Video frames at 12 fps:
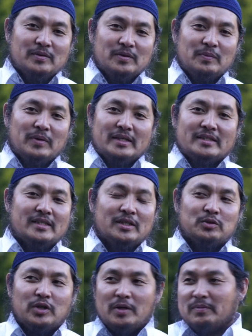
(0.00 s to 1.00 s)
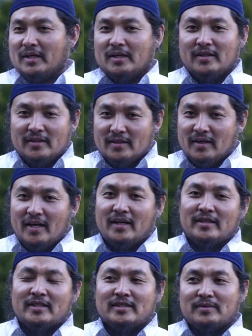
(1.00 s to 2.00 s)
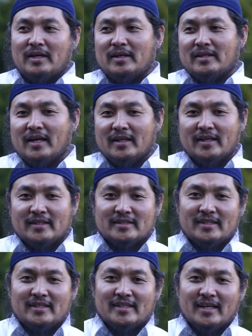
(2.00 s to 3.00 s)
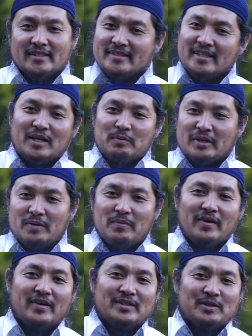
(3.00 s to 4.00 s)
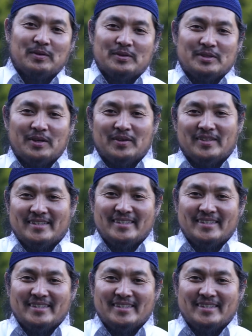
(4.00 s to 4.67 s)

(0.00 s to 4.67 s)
might see a dream that, hey, this I think this indicates that I'm going to marry so and so,